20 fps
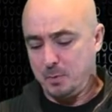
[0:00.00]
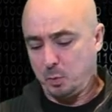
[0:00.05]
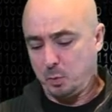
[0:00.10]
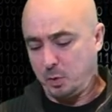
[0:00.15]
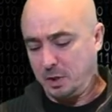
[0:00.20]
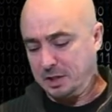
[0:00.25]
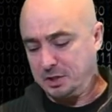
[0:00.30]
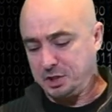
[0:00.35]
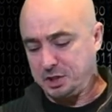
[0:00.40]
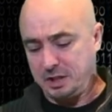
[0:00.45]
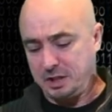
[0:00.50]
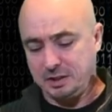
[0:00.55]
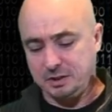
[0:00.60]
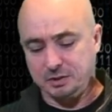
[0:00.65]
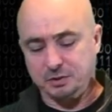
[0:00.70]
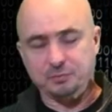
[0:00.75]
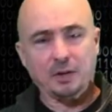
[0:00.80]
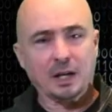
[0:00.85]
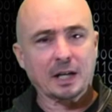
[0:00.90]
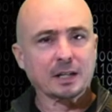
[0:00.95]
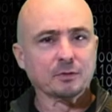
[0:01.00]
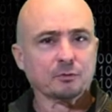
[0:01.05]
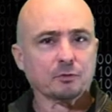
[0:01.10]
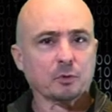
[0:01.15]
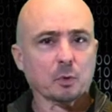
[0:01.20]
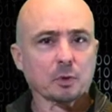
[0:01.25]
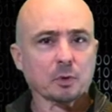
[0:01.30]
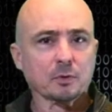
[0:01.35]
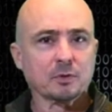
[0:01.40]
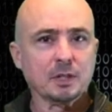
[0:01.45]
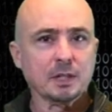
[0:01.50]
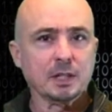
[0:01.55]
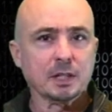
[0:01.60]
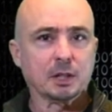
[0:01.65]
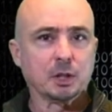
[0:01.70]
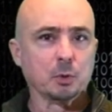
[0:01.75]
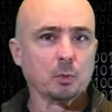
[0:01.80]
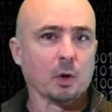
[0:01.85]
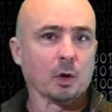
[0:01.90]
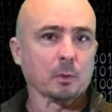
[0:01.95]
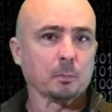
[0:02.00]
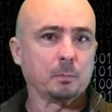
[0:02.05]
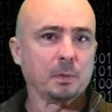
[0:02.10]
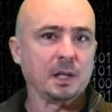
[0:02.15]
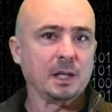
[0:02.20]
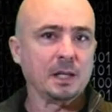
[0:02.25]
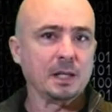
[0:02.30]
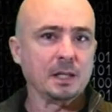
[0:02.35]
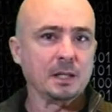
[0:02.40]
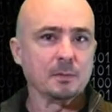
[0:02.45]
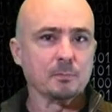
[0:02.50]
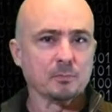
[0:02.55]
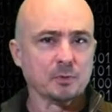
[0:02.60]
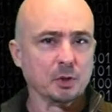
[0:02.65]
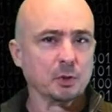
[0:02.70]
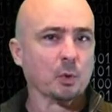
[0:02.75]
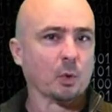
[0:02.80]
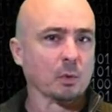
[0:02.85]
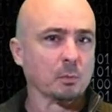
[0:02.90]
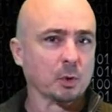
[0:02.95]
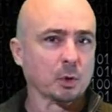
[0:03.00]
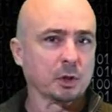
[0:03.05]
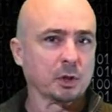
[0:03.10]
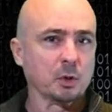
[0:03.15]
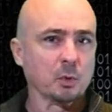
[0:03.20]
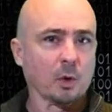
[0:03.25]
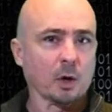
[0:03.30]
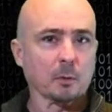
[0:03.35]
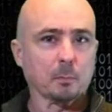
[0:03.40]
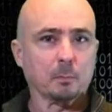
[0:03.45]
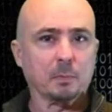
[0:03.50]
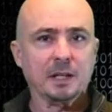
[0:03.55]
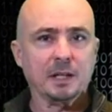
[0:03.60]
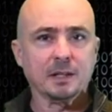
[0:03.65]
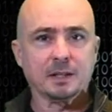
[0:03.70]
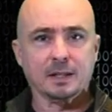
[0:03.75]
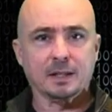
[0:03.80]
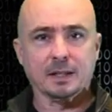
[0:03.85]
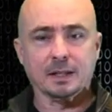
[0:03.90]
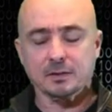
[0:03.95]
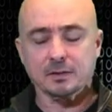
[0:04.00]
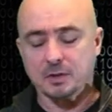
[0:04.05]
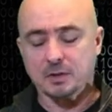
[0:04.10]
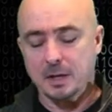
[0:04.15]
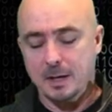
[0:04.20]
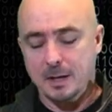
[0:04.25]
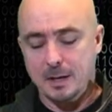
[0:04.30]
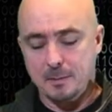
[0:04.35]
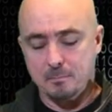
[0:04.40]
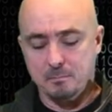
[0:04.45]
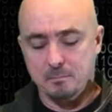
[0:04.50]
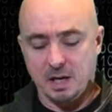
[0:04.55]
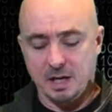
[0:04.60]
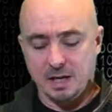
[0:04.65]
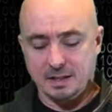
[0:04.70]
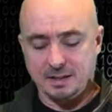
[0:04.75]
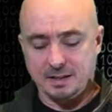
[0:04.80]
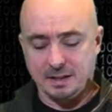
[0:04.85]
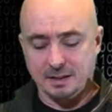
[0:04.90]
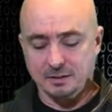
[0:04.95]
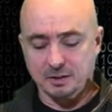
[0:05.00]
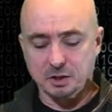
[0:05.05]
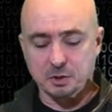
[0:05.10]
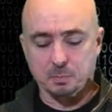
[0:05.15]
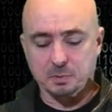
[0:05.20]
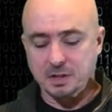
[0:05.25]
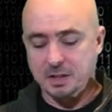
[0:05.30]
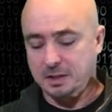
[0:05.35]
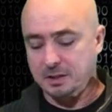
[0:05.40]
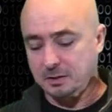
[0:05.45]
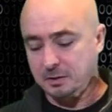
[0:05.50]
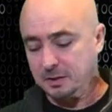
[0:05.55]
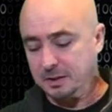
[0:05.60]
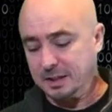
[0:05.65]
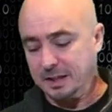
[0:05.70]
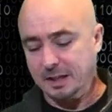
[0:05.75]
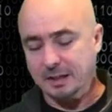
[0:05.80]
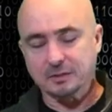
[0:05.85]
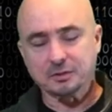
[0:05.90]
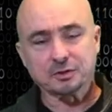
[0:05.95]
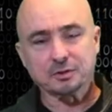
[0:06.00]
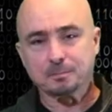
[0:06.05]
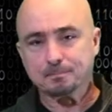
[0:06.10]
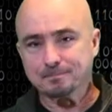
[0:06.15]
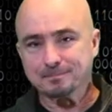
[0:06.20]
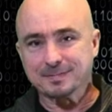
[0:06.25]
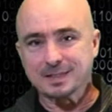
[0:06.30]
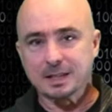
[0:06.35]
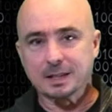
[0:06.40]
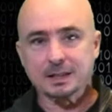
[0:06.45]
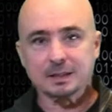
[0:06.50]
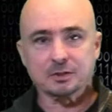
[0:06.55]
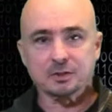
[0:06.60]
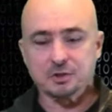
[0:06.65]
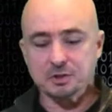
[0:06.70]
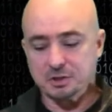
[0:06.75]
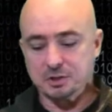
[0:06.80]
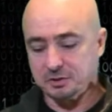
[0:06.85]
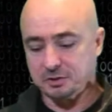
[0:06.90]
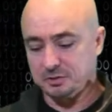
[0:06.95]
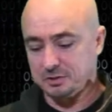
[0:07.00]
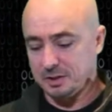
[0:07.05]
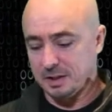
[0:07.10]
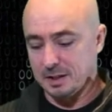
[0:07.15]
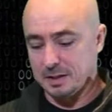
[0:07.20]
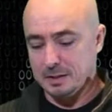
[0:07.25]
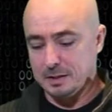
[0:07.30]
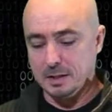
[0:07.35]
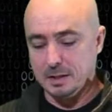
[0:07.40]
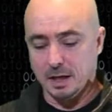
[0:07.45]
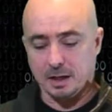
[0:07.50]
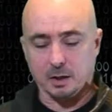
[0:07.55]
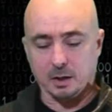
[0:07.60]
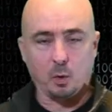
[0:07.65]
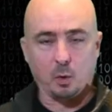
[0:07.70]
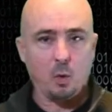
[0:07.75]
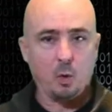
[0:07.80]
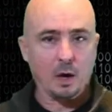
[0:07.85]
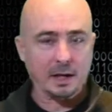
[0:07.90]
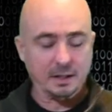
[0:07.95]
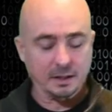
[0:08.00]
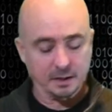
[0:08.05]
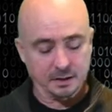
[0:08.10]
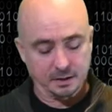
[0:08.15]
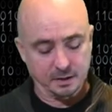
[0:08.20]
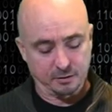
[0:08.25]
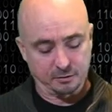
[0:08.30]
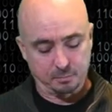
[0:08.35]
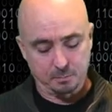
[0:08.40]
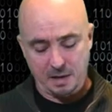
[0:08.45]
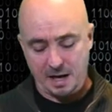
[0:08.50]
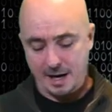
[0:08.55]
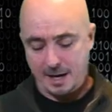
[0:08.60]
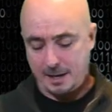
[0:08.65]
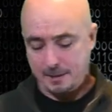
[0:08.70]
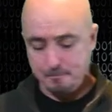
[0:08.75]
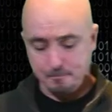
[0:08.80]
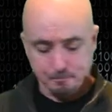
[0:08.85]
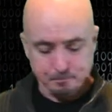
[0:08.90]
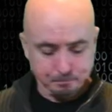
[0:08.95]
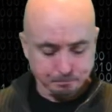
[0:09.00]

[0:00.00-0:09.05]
which is fine for the Q R P, the normal Q R P kit, but in this particular case, it's just uh, not quite enough bag.